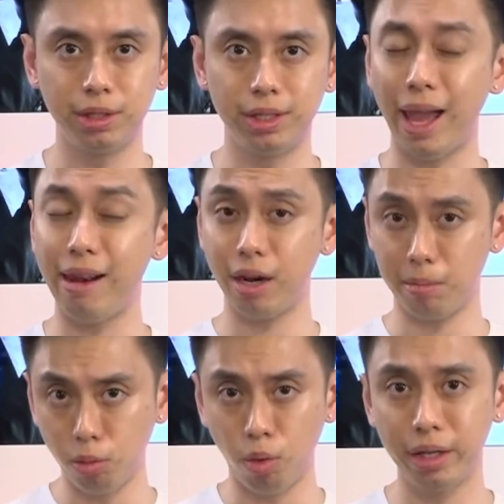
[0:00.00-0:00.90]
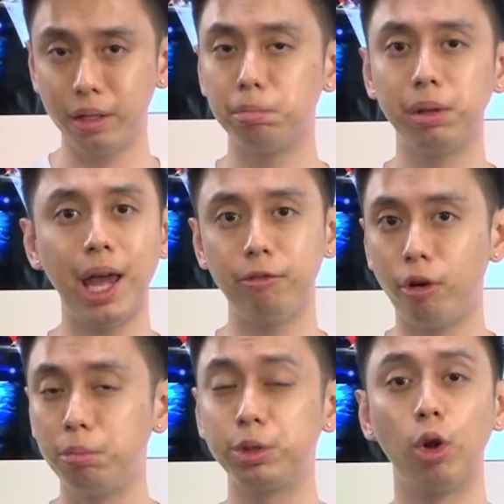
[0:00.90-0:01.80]
That number one,
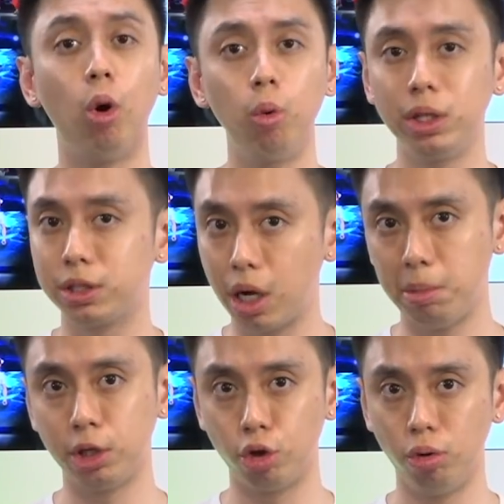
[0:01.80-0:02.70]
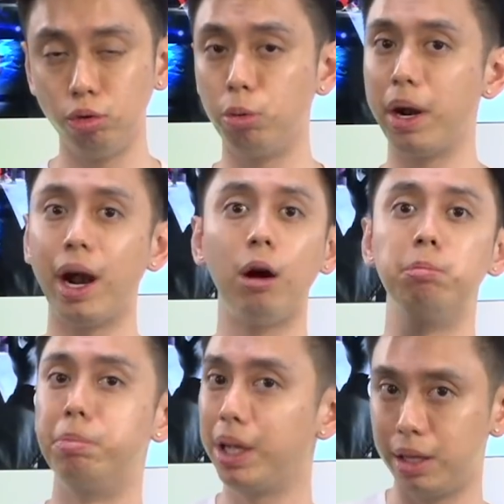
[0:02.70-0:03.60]
platforms will always come and go no matter how
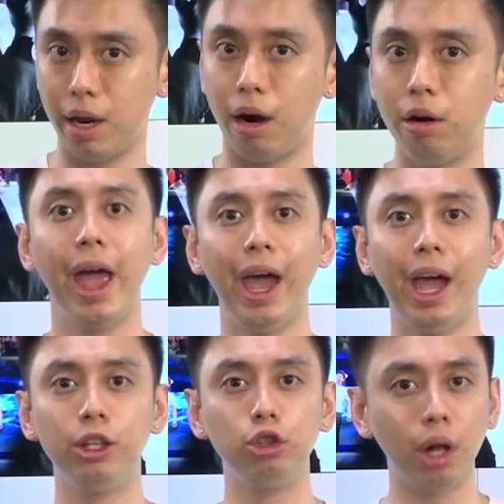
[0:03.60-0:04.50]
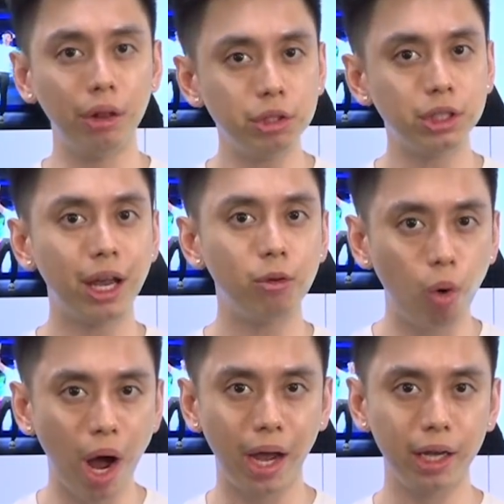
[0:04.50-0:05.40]
big they are. And you'll understand
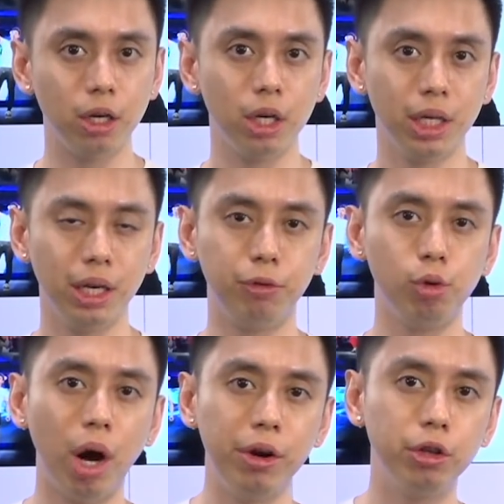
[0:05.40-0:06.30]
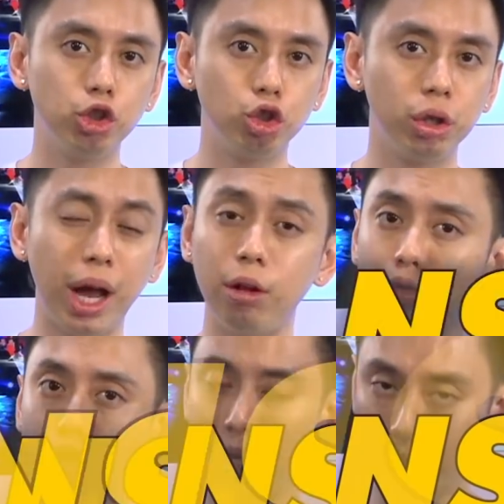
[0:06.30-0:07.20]
why if you understood how to
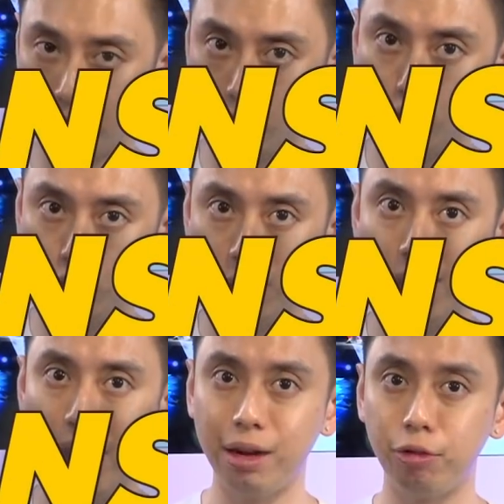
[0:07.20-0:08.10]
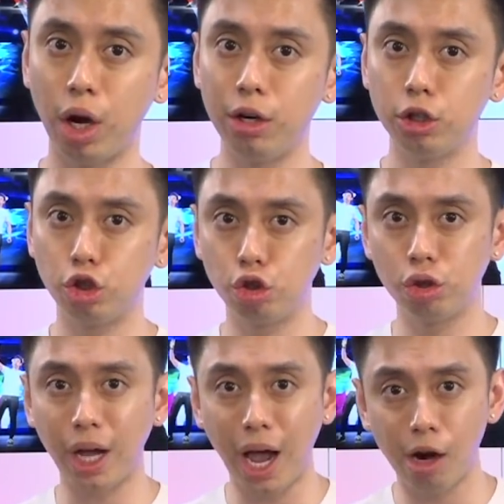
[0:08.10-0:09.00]
transition and if you understood
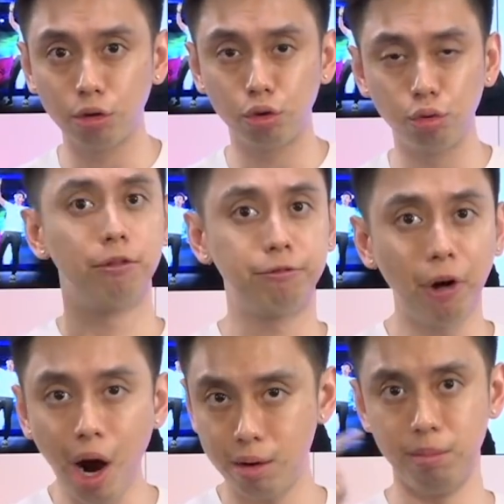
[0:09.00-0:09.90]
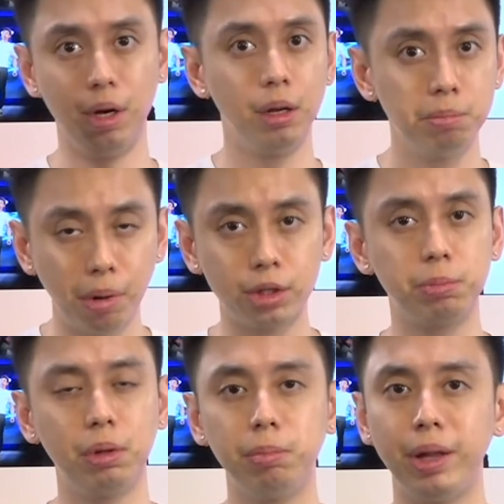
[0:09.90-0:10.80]
how to farm
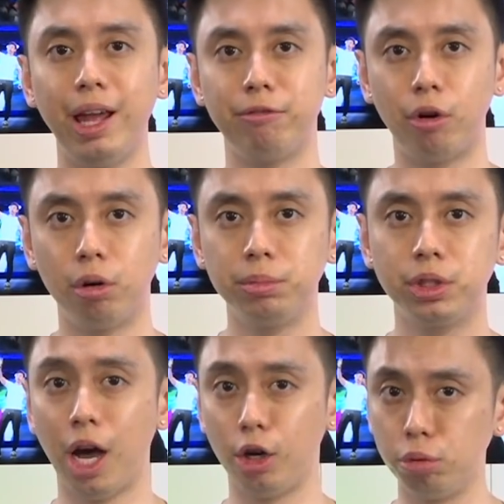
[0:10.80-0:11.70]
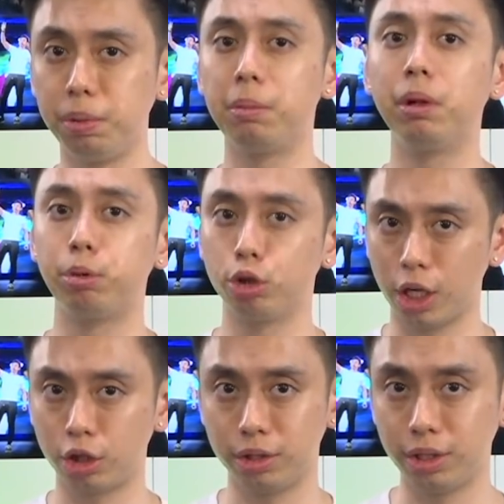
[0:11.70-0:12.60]
multiple platforms, you'll be able to
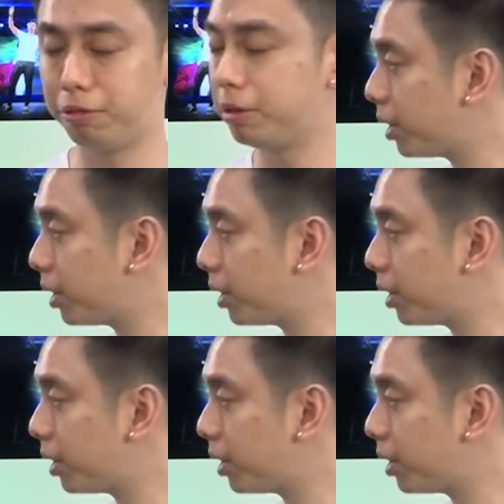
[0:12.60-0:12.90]
protect yourself.